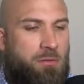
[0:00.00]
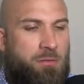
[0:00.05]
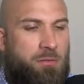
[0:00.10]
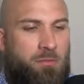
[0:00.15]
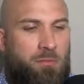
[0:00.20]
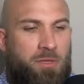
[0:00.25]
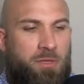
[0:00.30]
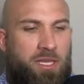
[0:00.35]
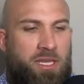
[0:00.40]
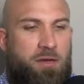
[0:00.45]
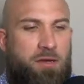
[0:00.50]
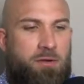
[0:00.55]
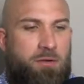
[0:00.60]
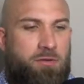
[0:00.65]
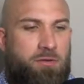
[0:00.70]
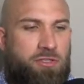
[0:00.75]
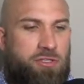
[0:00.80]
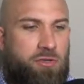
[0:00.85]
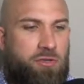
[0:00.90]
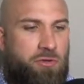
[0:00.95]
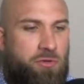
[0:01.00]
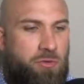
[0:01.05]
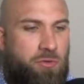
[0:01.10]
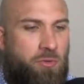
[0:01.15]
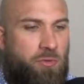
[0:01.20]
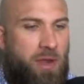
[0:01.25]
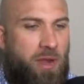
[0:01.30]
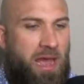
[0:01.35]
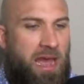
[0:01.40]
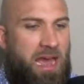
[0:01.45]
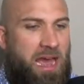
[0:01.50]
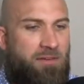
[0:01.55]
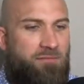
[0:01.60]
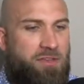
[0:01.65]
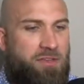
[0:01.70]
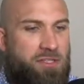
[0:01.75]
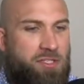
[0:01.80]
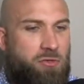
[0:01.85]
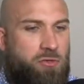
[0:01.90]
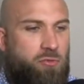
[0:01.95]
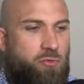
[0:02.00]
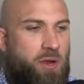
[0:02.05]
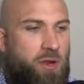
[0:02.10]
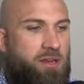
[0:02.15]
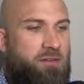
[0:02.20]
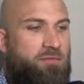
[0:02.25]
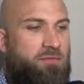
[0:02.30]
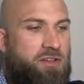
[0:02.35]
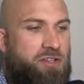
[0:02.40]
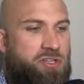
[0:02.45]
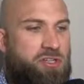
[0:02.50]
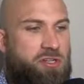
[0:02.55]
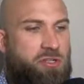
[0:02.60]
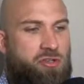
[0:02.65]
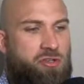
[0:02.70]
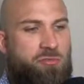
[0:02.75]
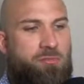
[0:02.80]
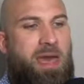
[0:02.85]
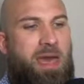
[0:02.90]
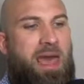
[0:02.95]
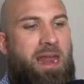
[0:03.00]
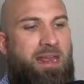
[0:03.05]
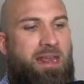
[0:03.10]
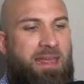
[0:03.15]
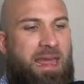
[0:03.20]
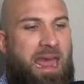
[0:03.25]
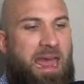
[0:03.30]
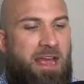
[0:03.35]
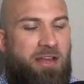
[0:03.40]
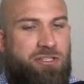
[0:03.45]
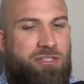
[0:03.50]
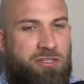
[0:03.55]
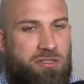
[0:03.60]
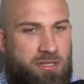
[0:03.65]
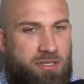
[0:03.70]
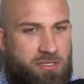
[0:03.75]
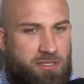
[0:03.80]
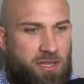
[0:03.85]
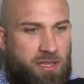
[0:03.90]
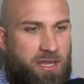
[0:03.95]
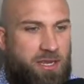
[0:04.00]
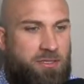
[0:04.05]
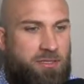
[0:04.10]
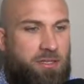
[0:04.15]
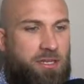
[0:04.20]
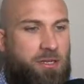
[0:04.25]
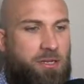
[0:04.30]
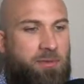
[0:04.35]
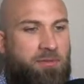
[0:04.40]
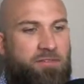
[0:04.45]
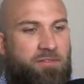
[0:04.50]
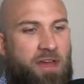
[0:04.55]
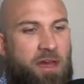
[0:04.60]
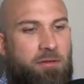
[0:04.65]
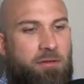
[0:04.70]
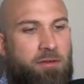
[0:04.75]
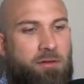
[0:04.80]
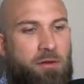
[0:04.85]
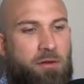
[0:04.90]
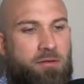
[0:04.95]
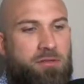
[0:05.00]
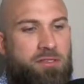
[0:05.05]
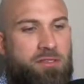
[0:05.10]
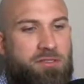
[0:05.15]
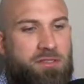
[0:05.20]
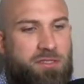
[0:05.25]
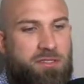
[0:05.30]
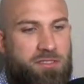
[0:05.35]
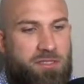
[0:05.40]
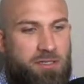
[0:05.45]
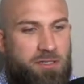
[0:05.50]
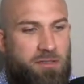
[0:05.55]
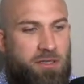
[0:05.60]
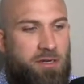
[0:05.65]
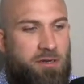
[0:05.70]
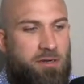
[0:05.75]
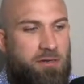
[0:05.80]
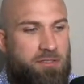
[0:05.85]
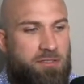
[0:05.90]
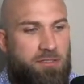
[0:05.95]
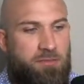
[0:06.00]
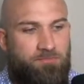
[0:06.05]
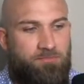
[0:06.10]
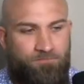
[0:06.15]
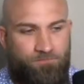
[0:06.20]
leaders who have this great vision and dramatic action that's likely to be found in narcissistic leaders.